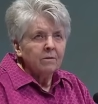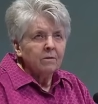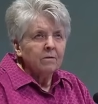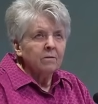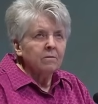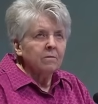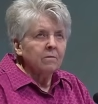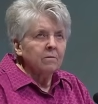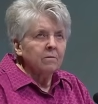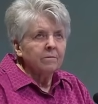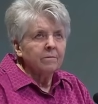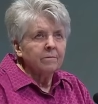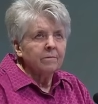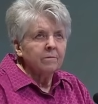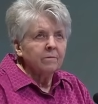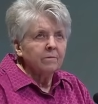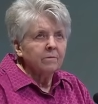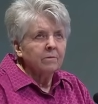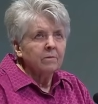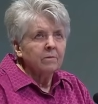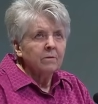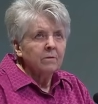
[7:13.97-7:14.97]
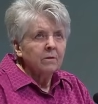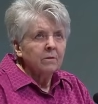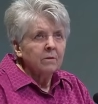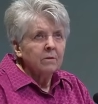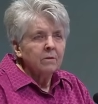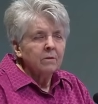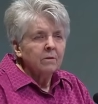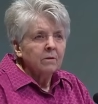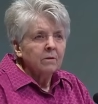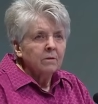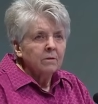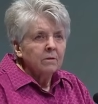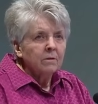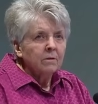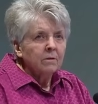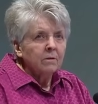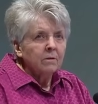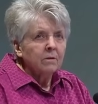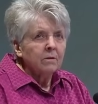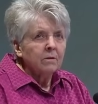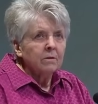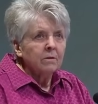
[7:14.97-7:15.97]

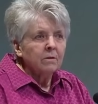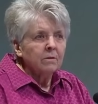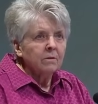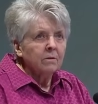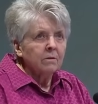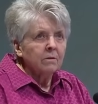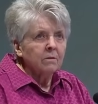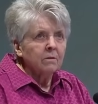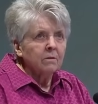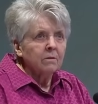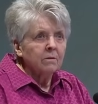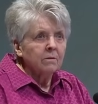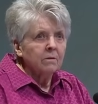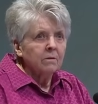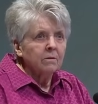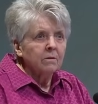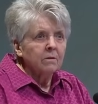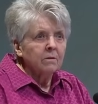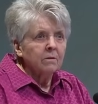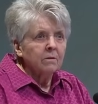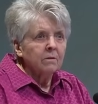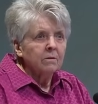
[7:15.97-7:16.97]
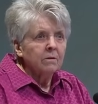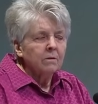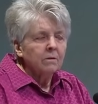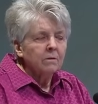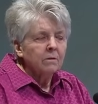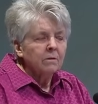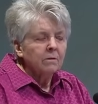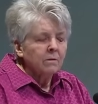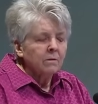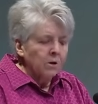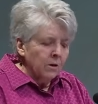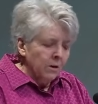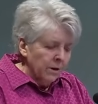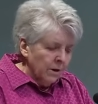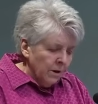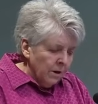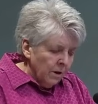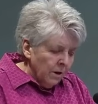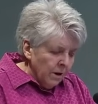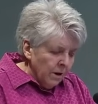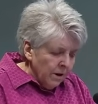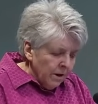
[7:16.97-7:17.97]

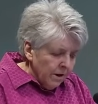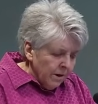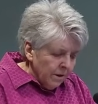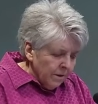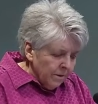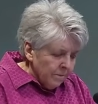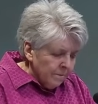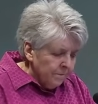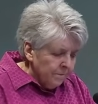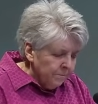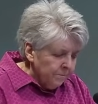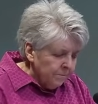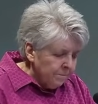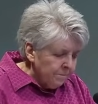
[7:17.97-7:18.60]
(silence)